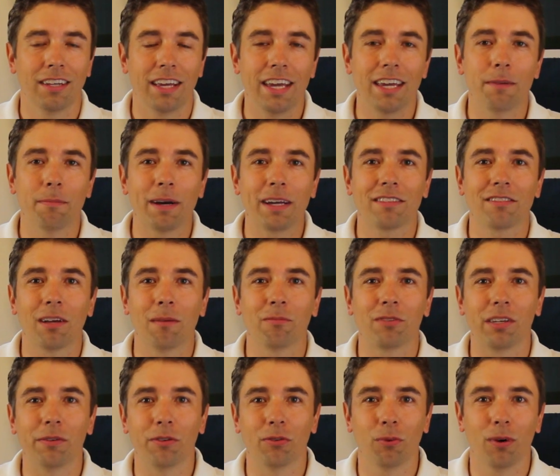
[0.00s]
Hey, Mike
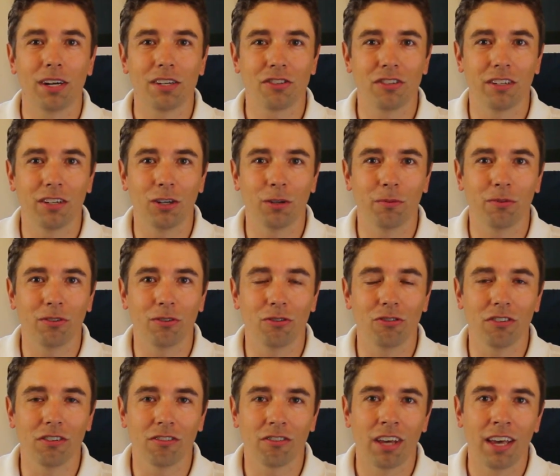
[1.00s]
Sumski with Washington Home
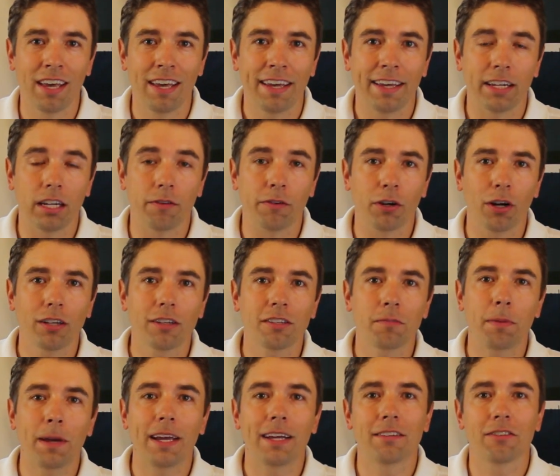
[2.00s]
Solutions. And if you're on this
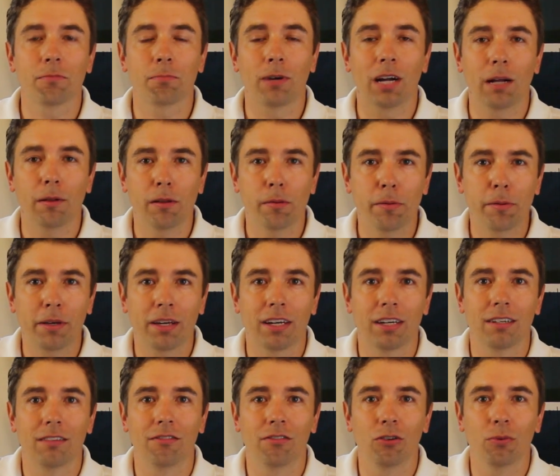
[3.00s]
page, it's probably
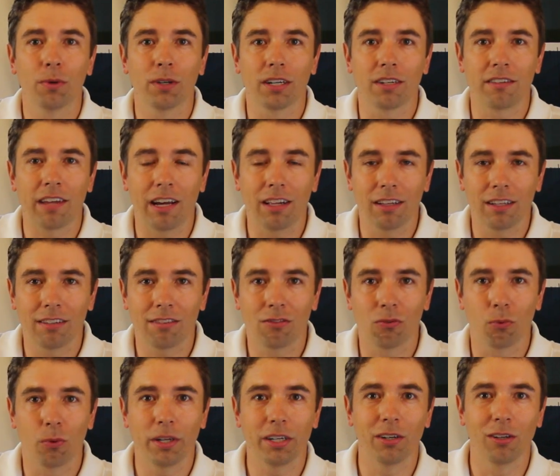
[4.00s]
because you want to tell us
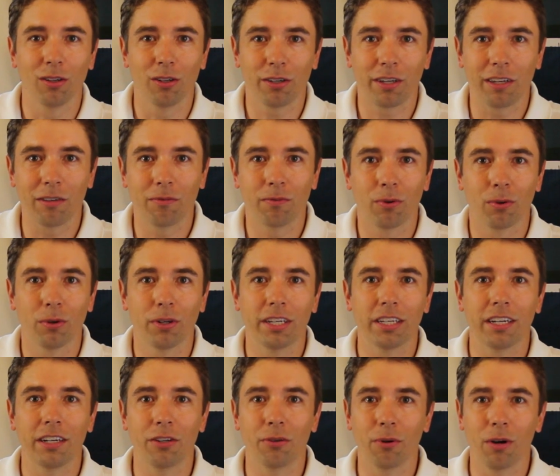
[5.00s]
what you're looking for
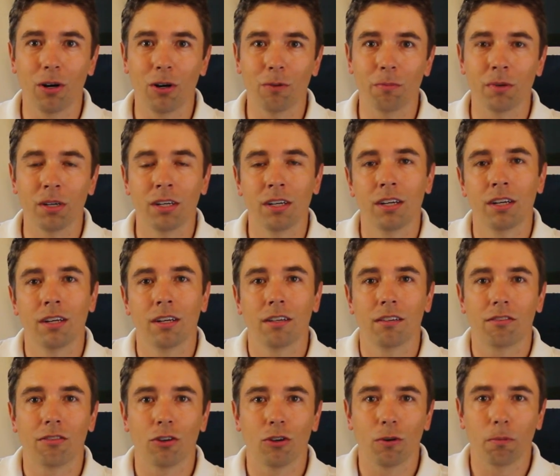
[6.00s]
in a new home.
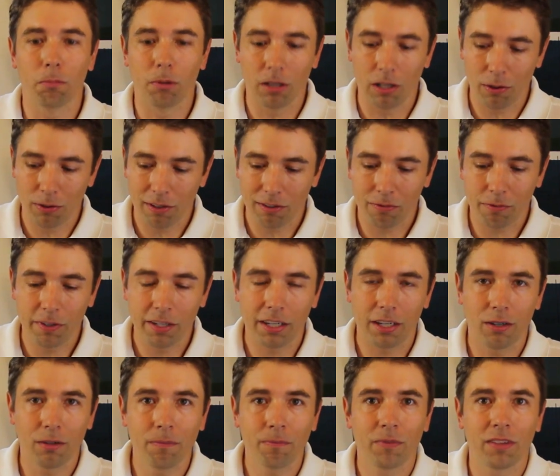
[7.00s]
So below this
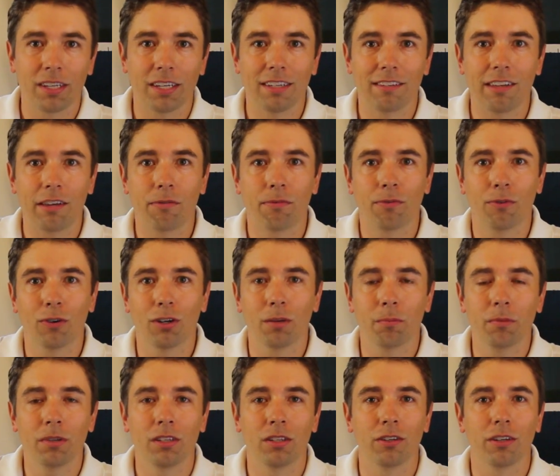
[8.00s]
video is a
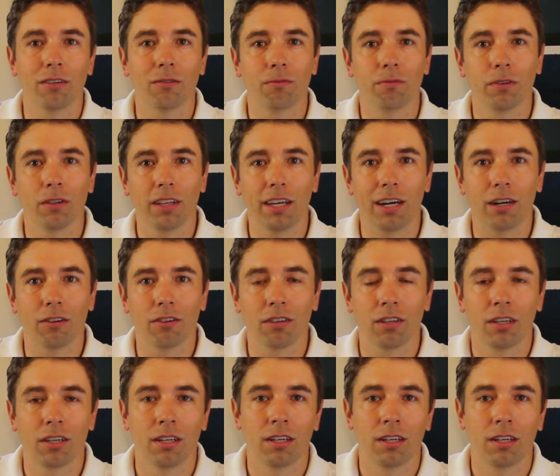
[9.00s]
form you can fill out.